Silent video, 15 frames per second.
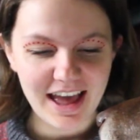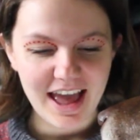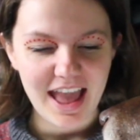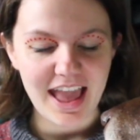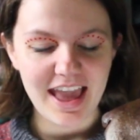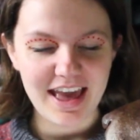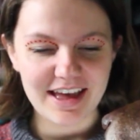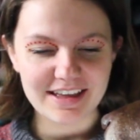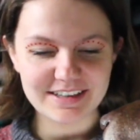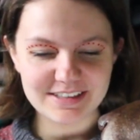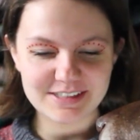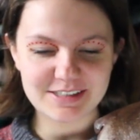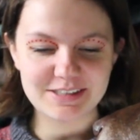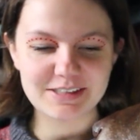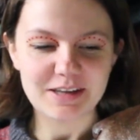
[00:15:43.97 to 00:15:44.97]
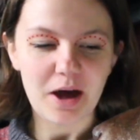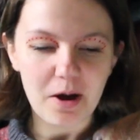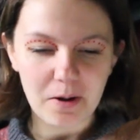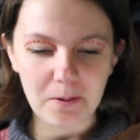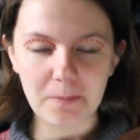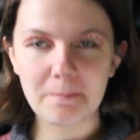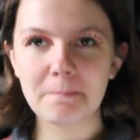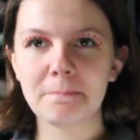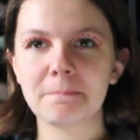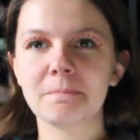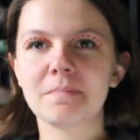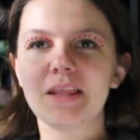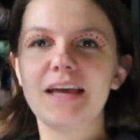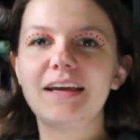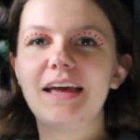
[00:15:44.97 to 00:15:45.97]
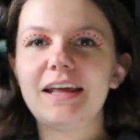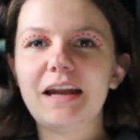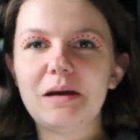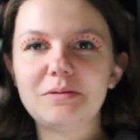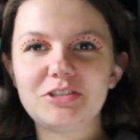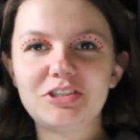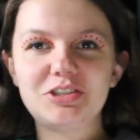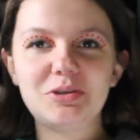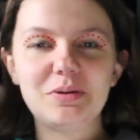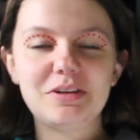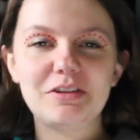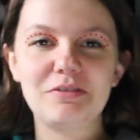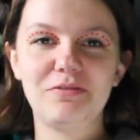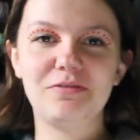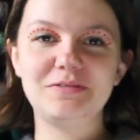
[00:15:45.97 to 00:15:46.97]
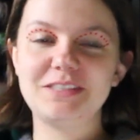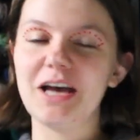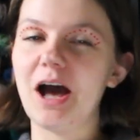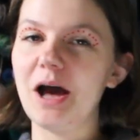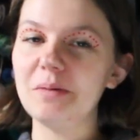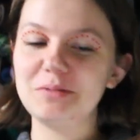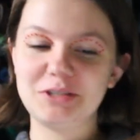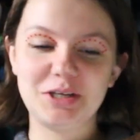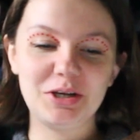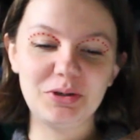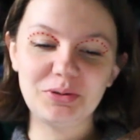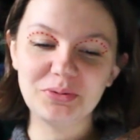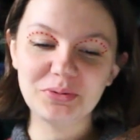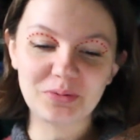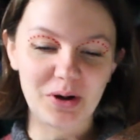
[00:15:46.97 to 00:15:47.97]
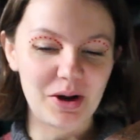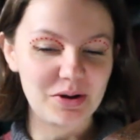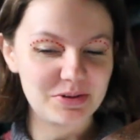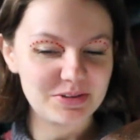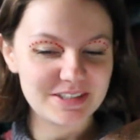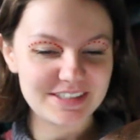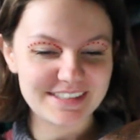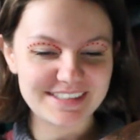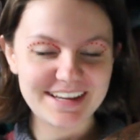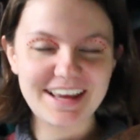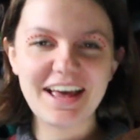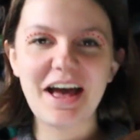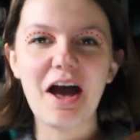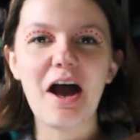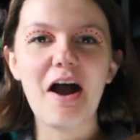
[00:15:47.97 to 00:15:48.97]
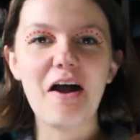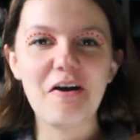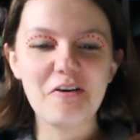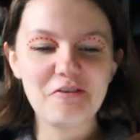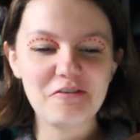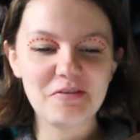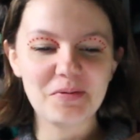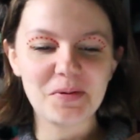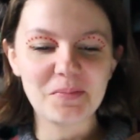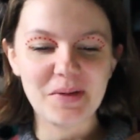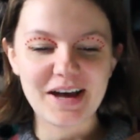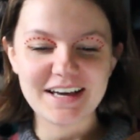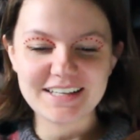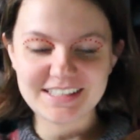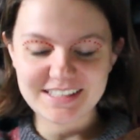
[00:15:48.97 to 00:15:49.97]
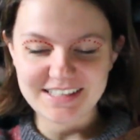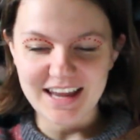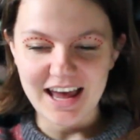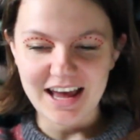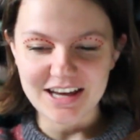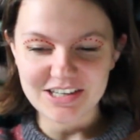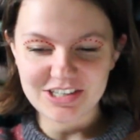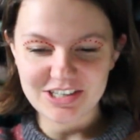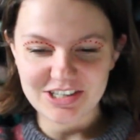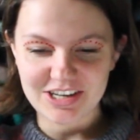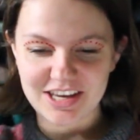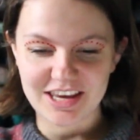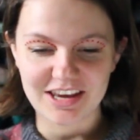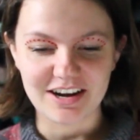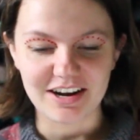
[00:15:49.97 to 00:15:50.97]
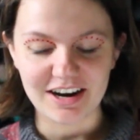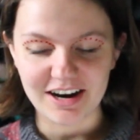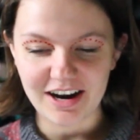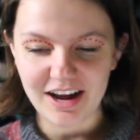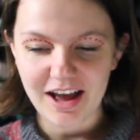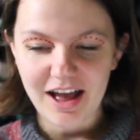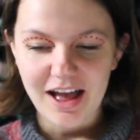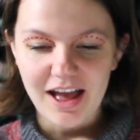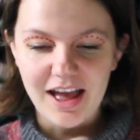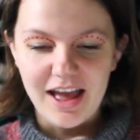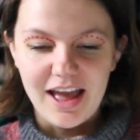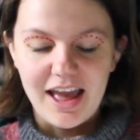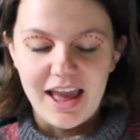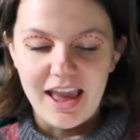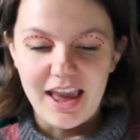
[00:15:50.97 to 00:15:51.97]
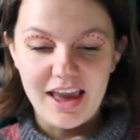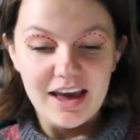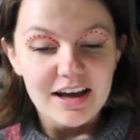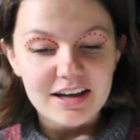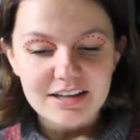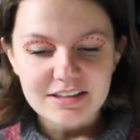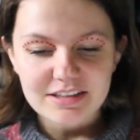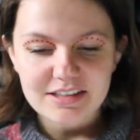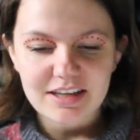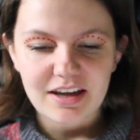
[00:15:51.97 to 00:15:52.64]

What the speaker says: And so, again, I was just doing the top 2 rows of my stash here, and